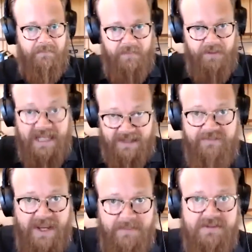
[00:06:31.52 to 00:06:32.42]
getting
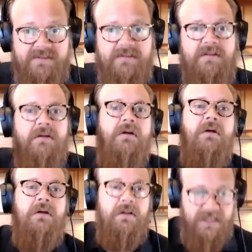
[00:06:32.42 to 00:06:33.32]
famous,
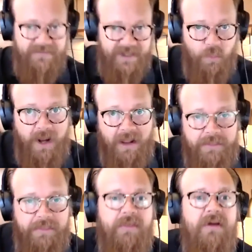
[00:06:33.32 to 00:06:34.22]
living in
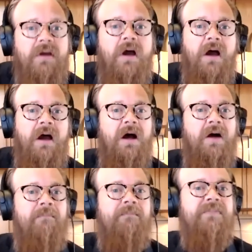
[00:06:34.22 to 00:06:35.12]
wealth.
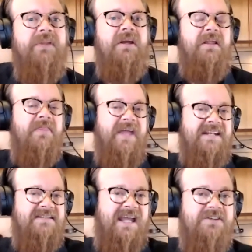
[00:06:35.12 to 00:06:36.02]
They
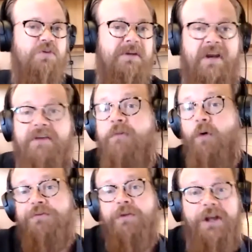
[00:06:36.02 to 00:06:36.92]
tend to be very
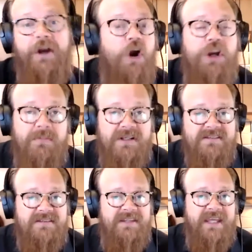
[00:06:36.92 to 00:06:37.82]
forceful in their
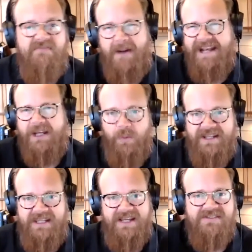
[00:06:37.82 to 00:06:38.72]
arguments. They have biting
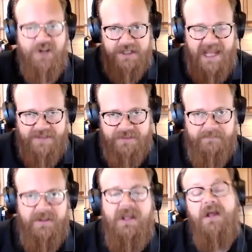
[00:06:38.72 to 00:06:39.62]
wit. They have
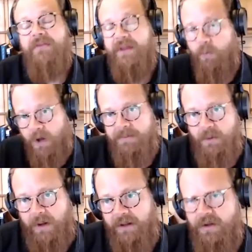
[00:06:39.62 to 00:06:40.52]
sarcasm. They want to be
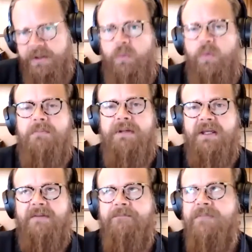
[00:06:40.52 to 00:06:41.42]
well known. They want to
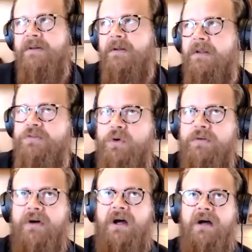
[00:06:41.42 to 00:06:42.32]
be sort
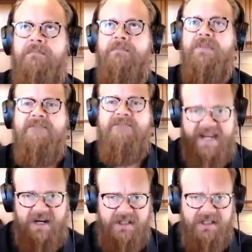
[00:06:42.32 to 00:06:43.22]
of
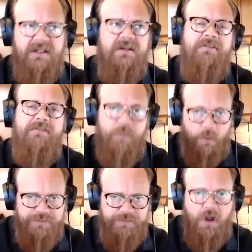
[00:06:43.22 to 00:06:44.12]
very
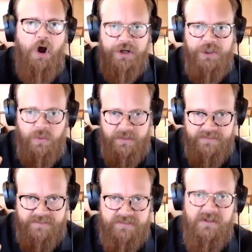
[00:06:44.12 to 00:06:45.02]
forceful arguers.